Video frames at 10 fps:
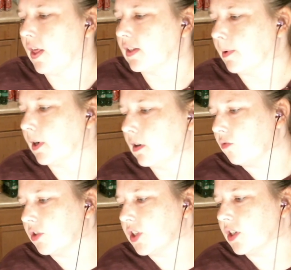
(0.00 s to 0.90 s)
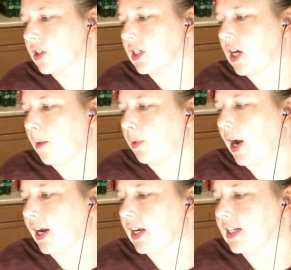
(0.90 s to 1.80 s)
that's smart. Return to top
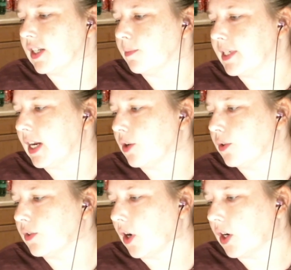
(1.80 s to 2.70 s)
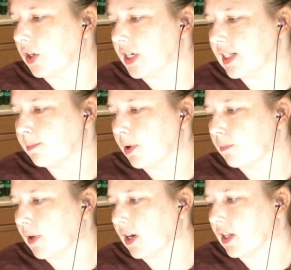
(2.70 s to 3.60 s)
rack until potatoes are crisp,
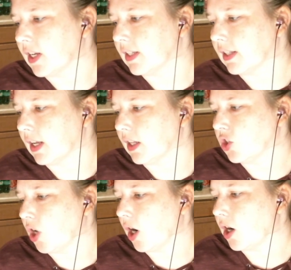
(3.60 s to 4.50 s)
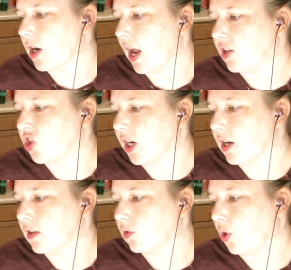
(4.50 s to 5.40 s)
broccoli is lightly charred, and chicken
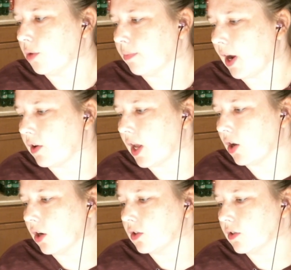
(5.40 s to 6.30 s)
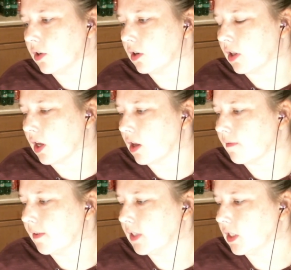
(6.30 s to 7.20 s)
is golden brown and cooked thoroughly,
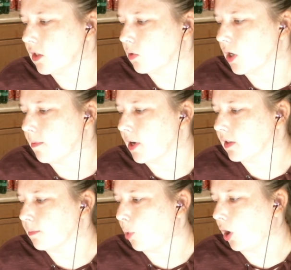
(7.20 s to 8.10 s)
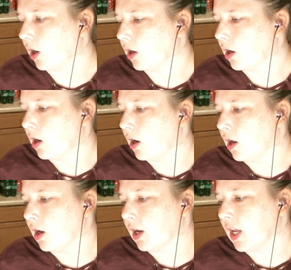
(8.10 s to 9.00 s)
fifteen to twenty minutes more.
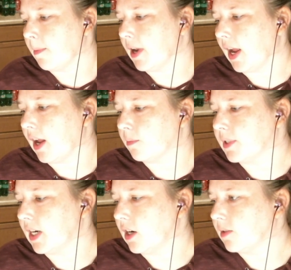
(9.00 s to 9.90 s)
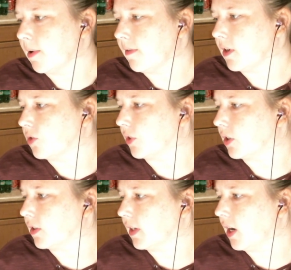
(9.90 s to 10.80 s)
Keep an eye out. Potatoes may finish
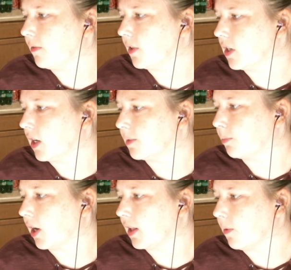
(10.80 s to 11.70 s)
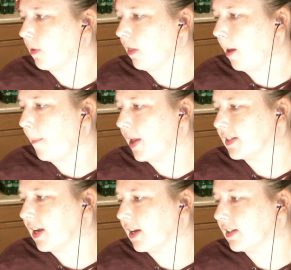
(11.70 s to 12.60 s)
first. Carefully toss broccoli with lemon
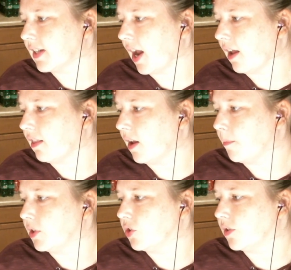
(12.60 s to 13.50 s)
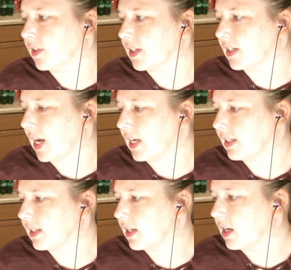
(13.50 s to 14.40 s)
zest. Add lemon juice to
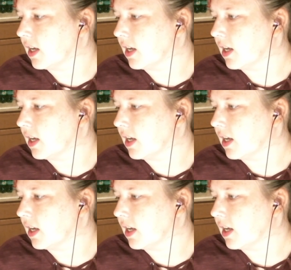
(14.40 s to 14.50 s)
taste.